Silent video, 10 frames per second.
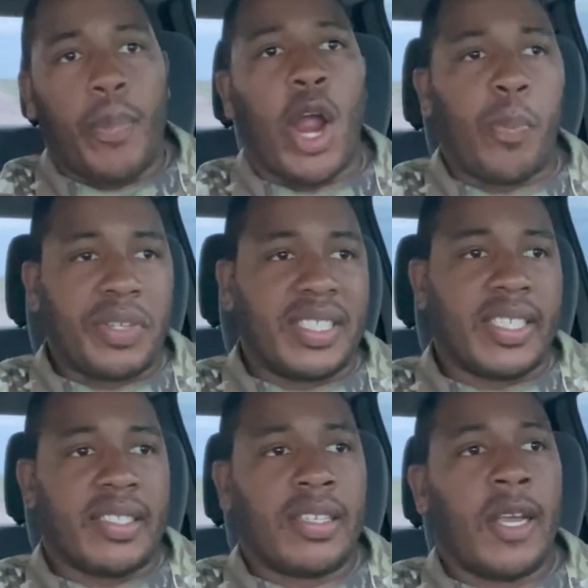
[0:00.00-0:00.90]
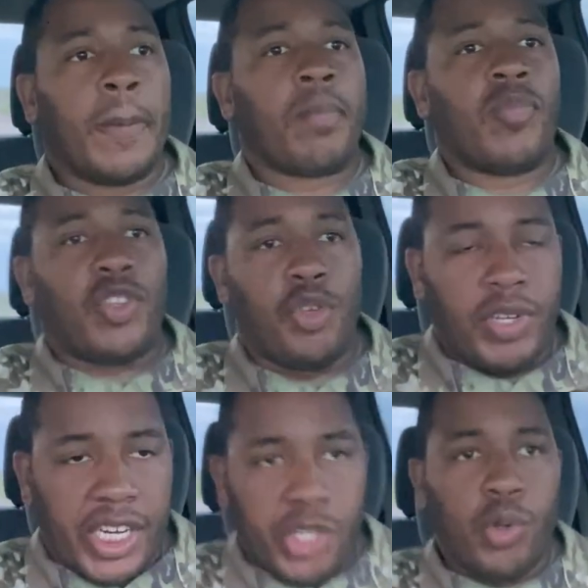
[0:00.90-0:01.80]
purposes, you
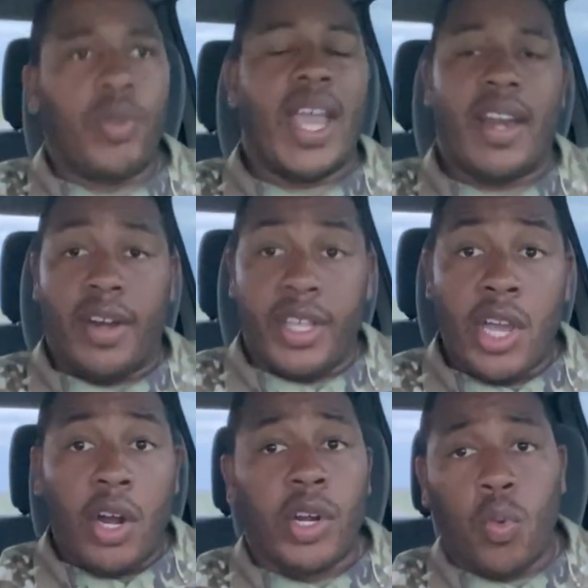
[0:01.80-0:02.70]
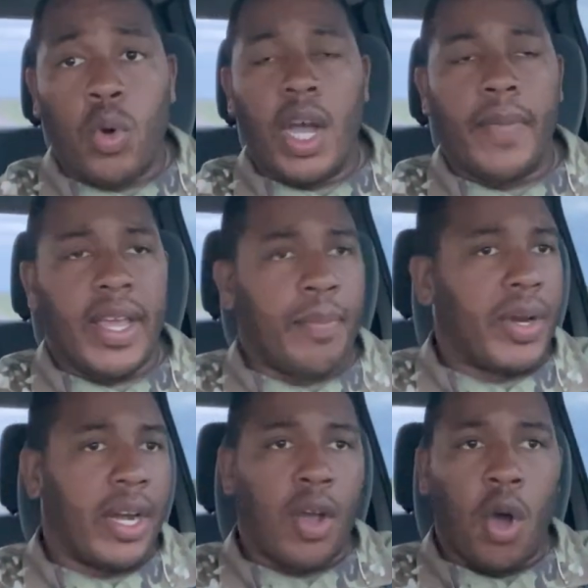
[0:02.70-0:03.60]
can do that in a younger woman,
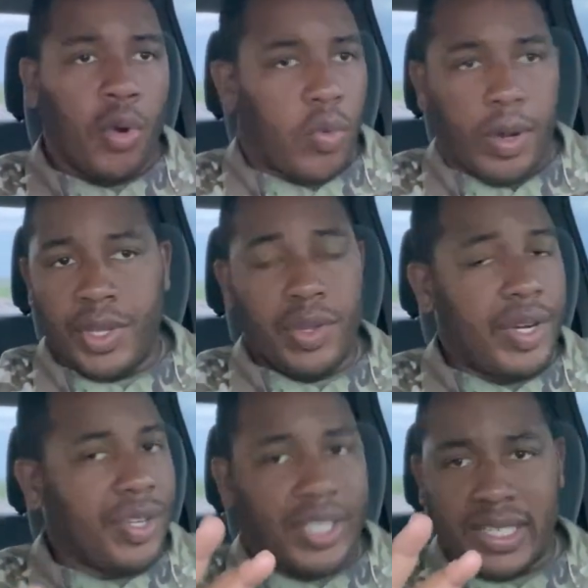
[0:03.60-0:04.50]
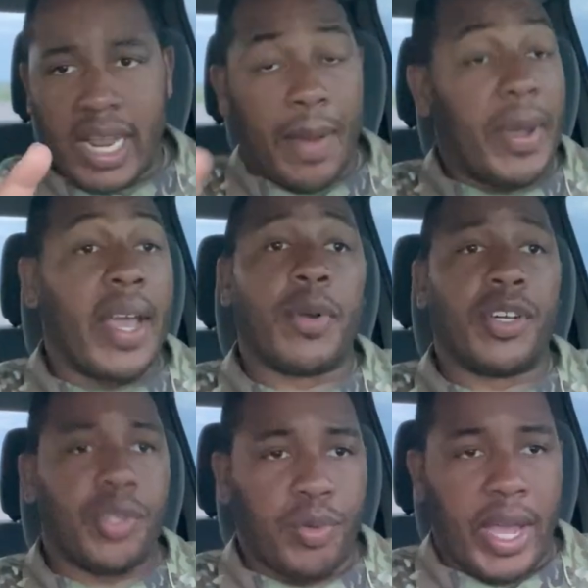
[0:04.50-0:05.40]
but an older woman, you, you just not be able to
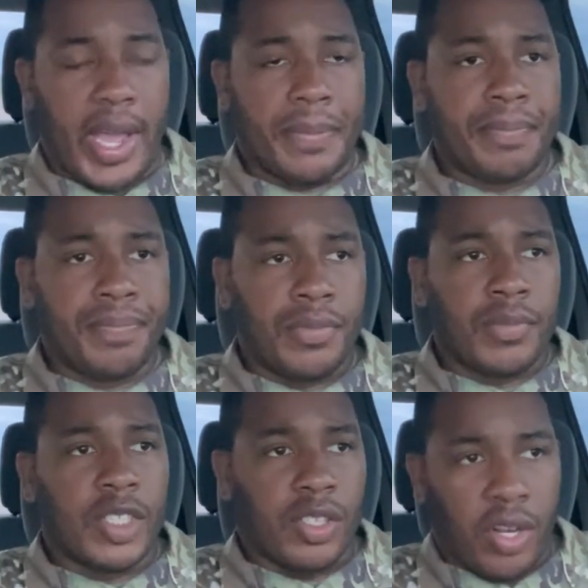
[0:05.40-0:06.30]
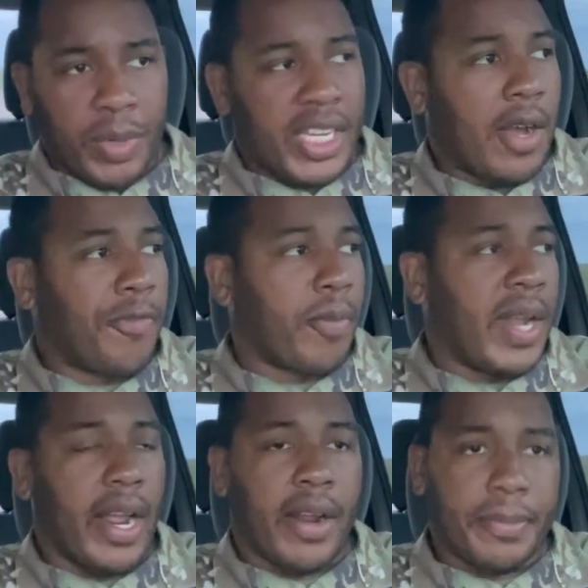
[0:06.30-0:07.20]
do that. So let me come from
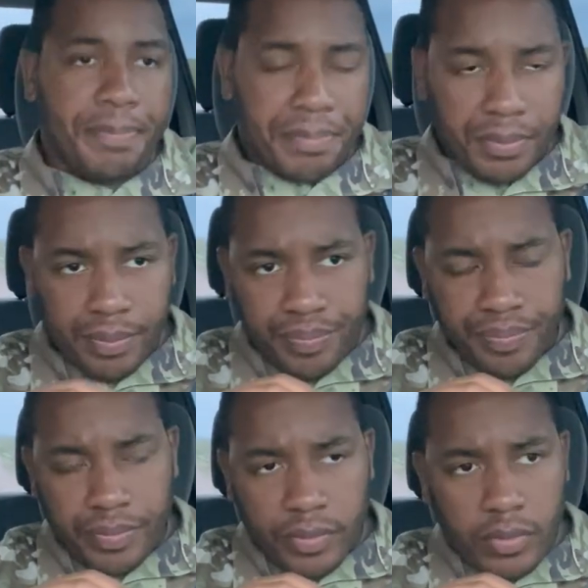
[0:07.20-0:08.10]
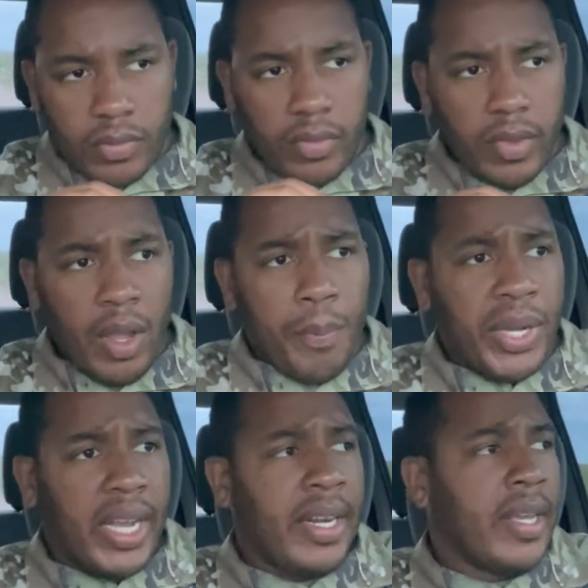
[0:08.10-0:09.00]
there.
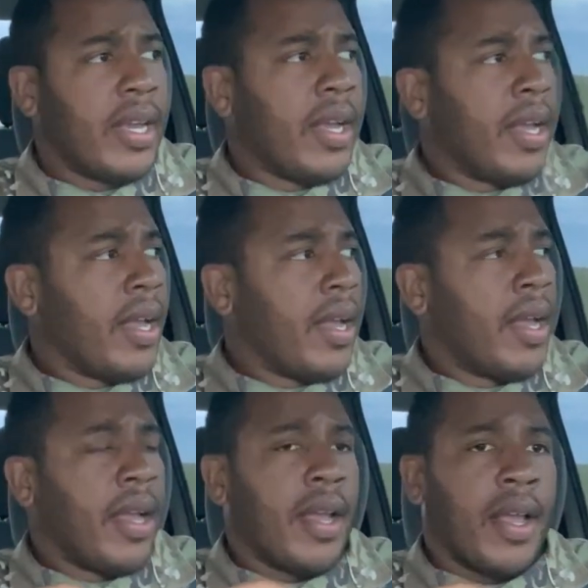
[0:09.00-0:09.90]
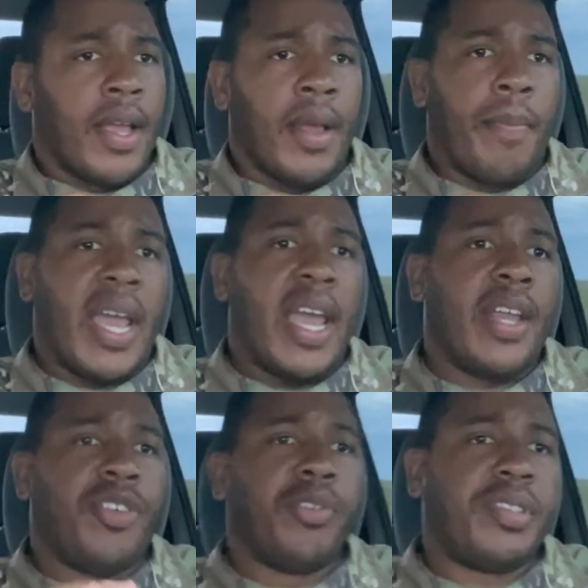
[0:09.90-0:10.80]
But
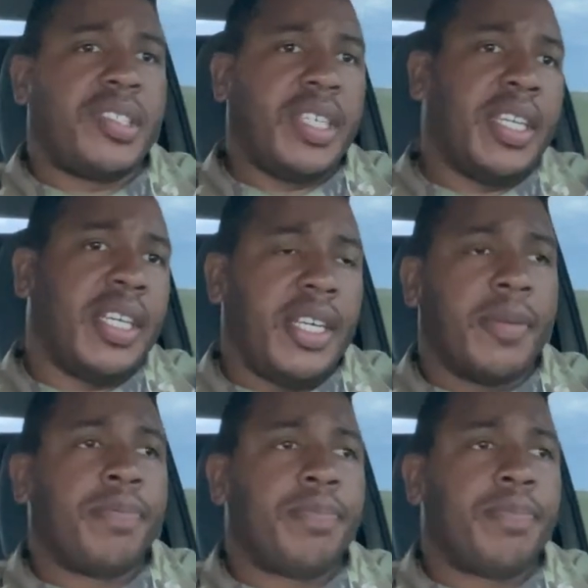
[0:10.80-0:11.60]
man, you see,